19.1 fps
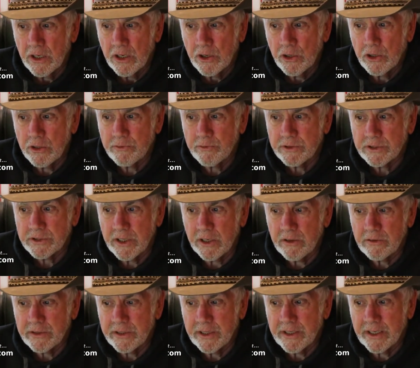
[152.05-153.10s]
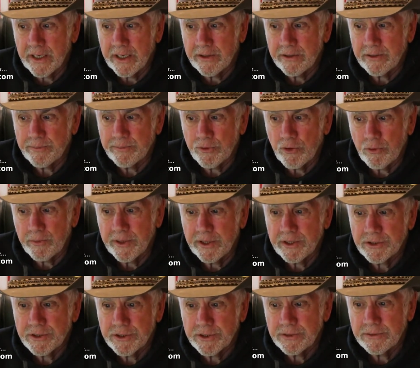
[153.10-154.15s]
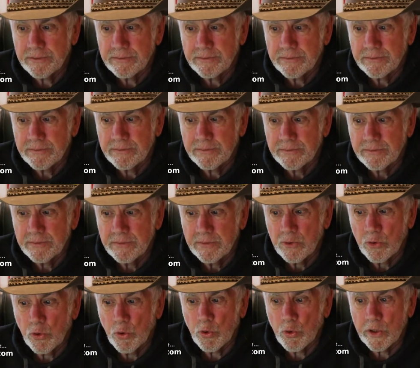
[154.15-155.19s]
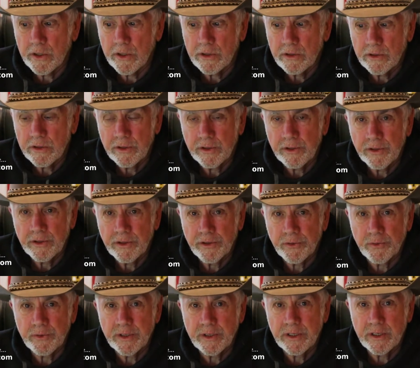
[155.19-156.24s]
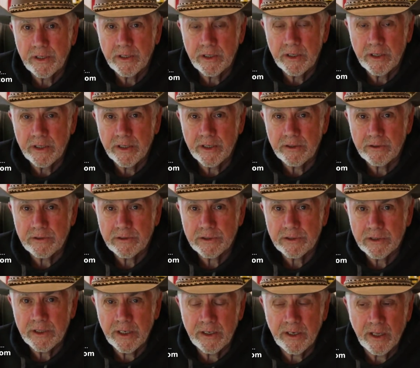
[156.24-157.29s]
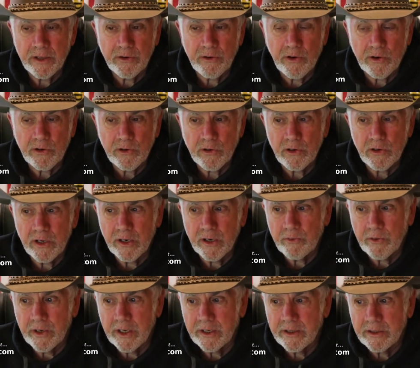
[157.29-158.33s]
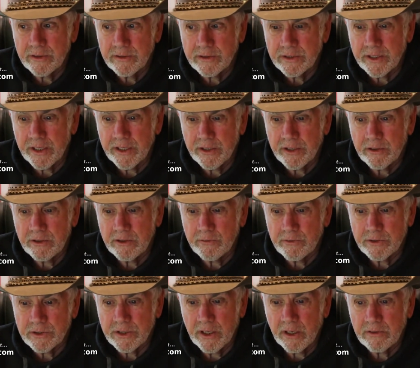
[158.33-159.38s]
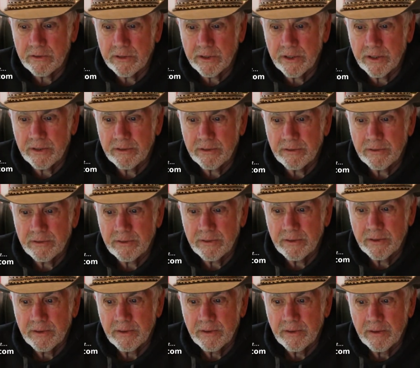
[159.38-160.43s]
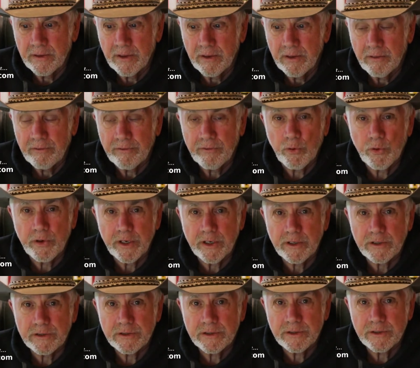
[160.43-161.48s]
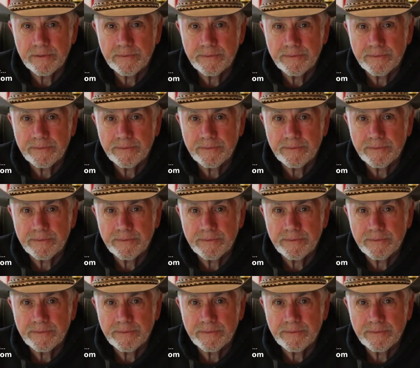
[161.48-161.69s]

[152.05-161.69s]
could result in either probation or 3 years. Another article I read said it could result in 4 years.